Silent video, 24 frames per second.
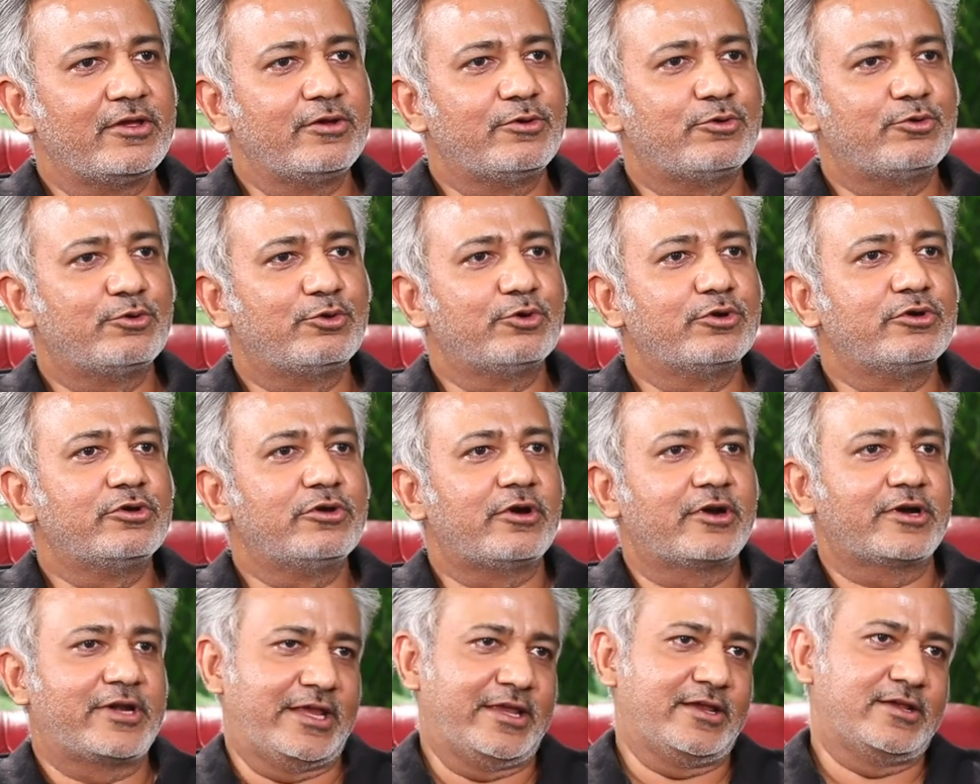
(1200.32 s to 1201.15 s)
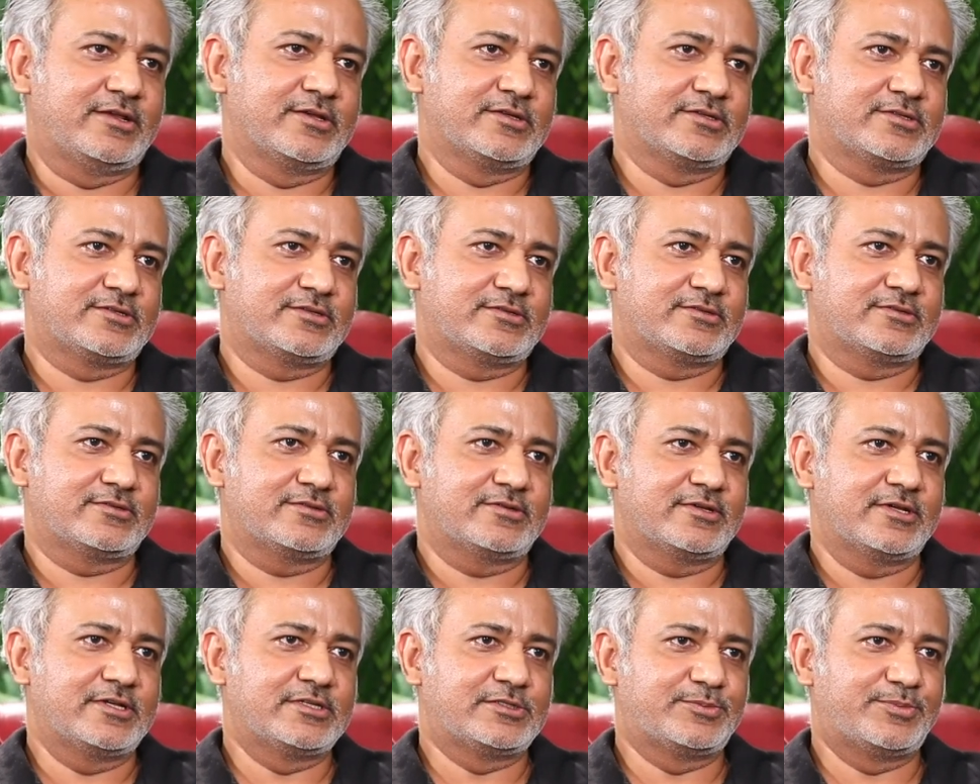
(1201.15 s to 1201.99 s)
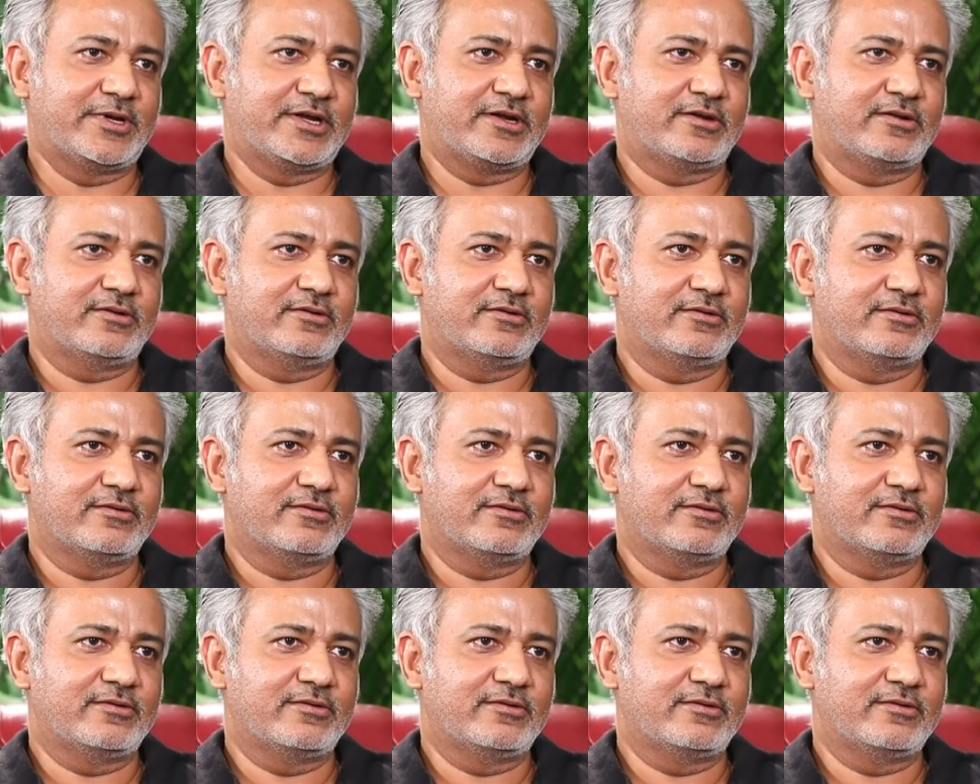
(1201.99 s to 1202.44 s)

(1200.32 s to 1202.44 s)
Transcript: he could not take his pet.